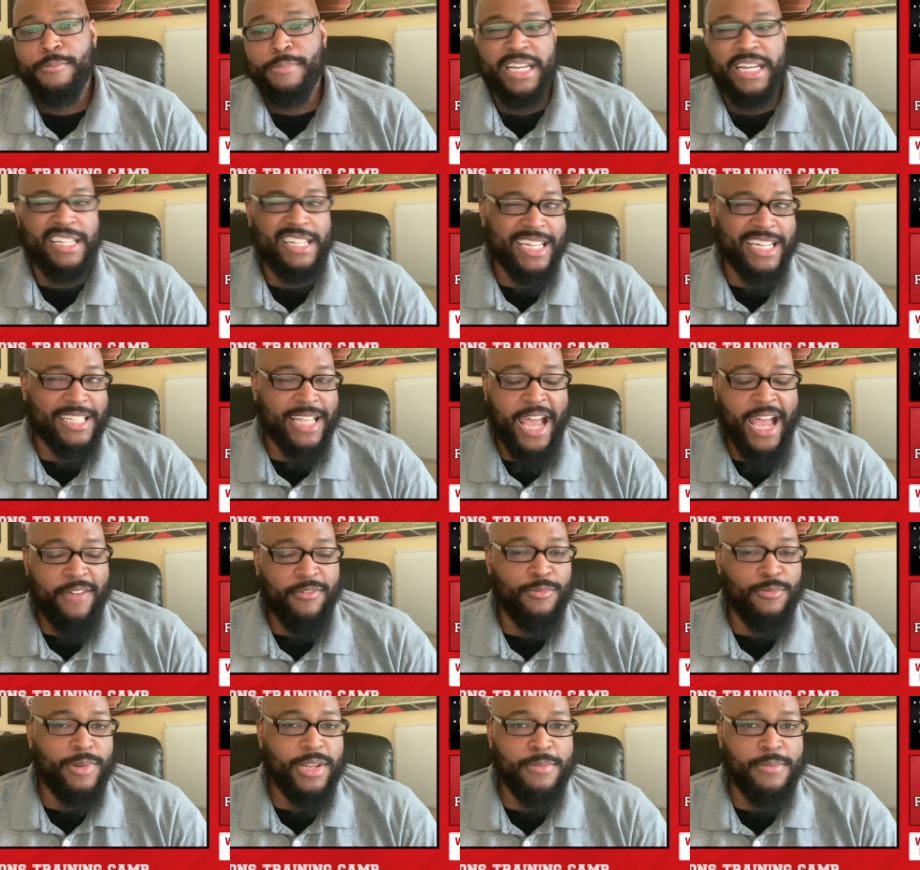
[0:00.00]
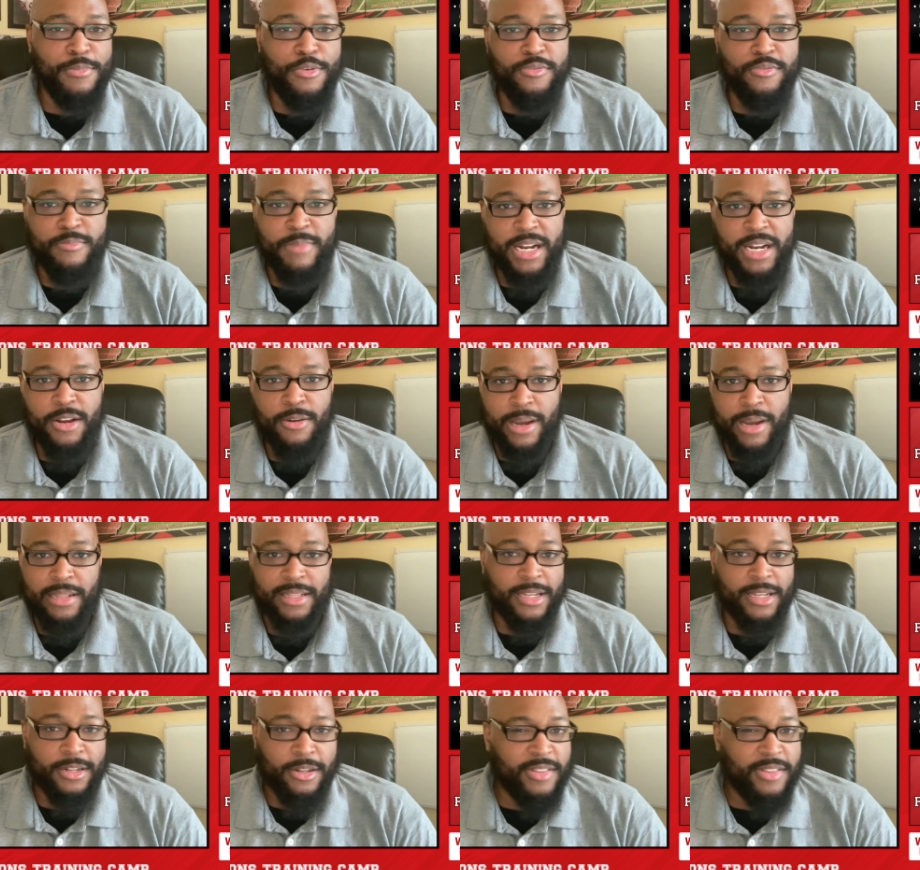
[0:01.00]
But like they haven't really moved money
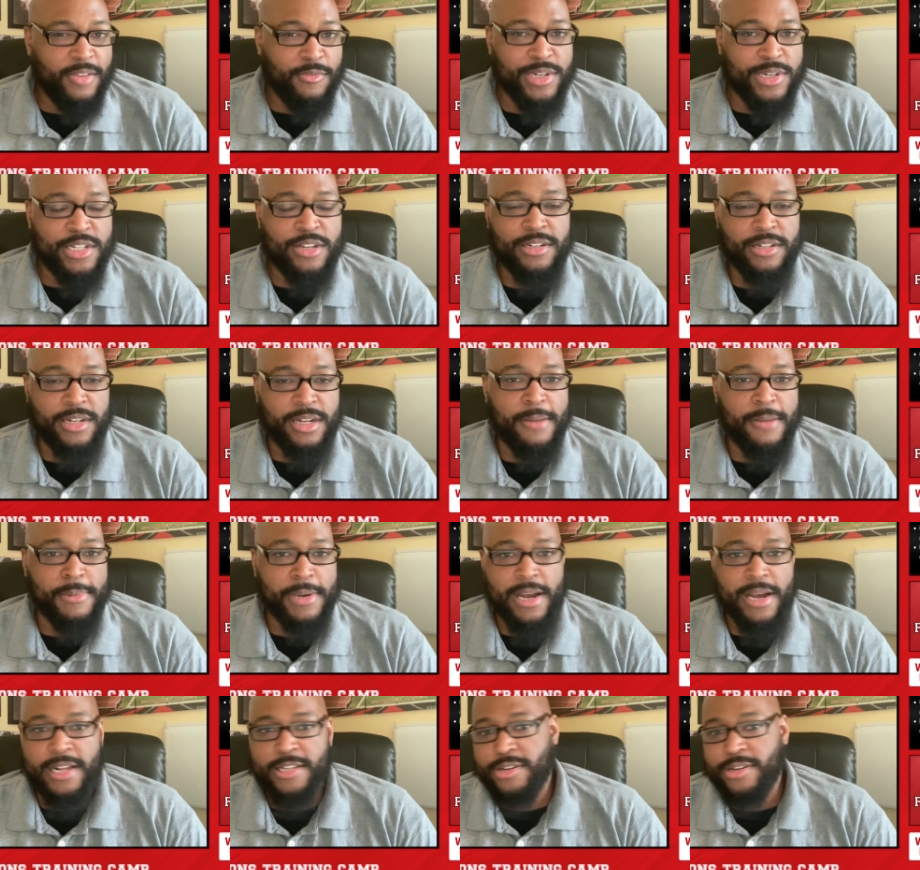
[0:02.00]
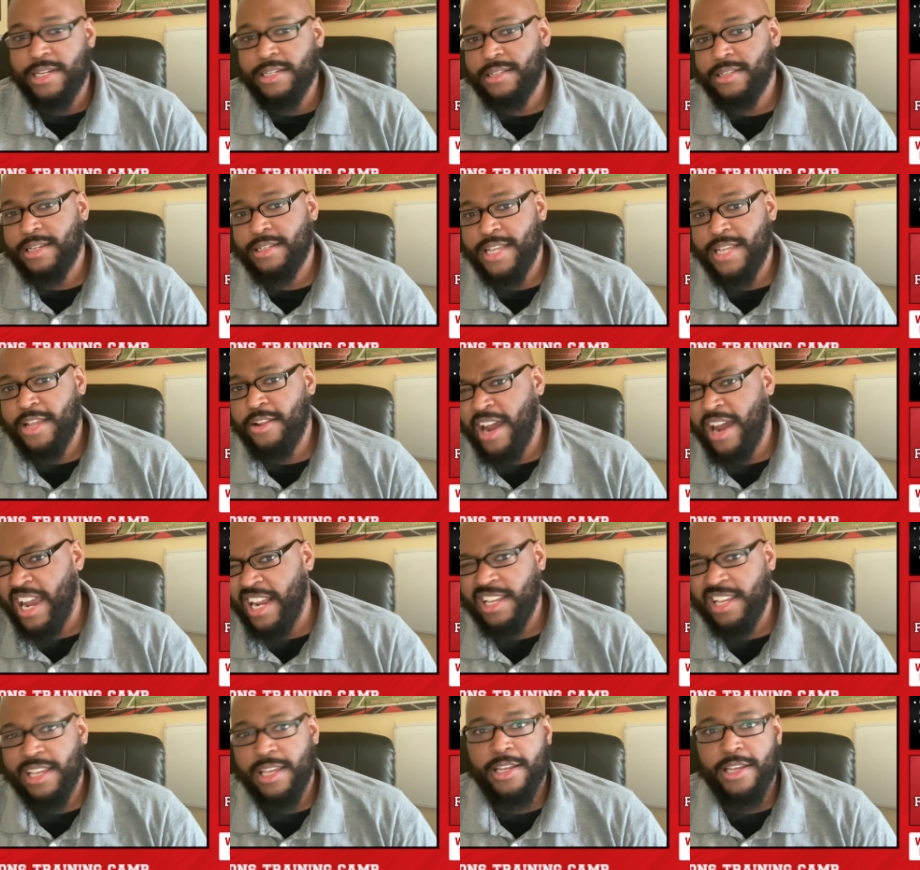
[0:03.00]
around. You know, they've restructured a couple contracts like Taylor
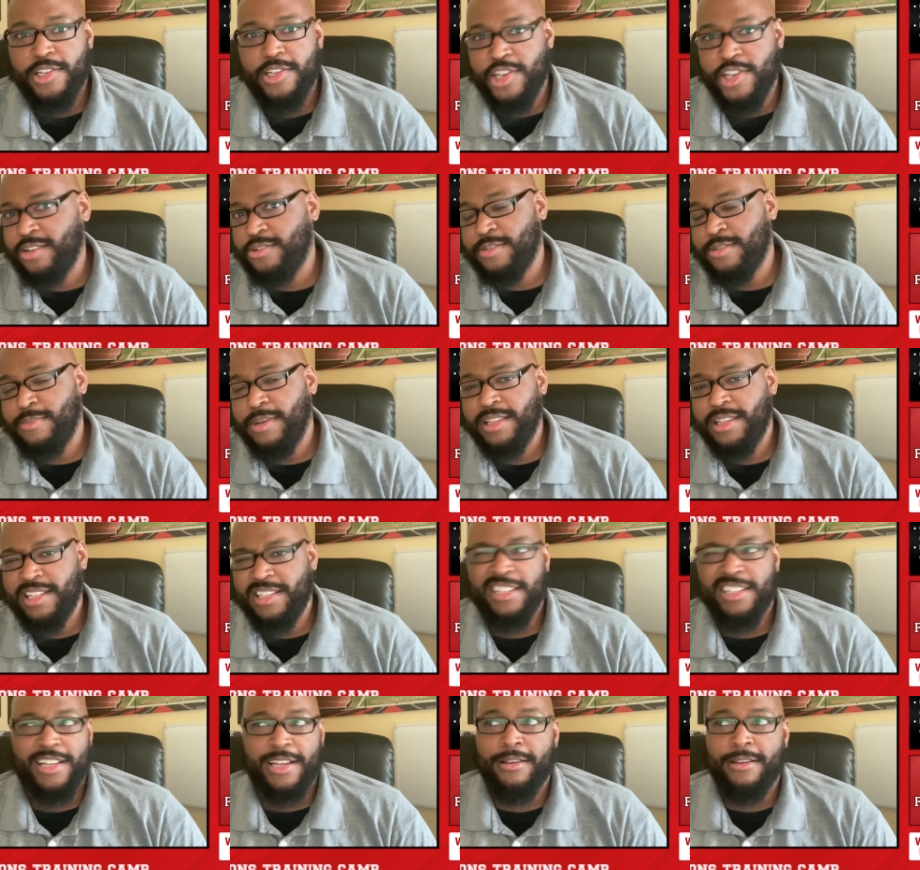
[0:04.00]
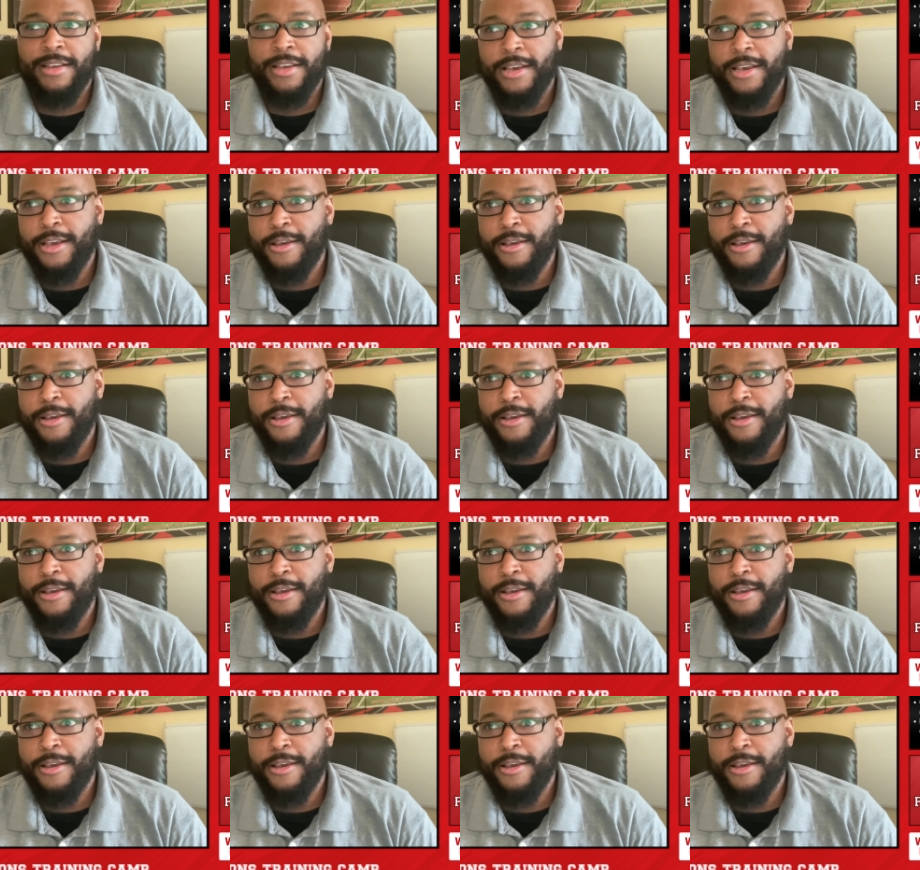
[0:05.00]
Heinicke, John o. Smith. I think they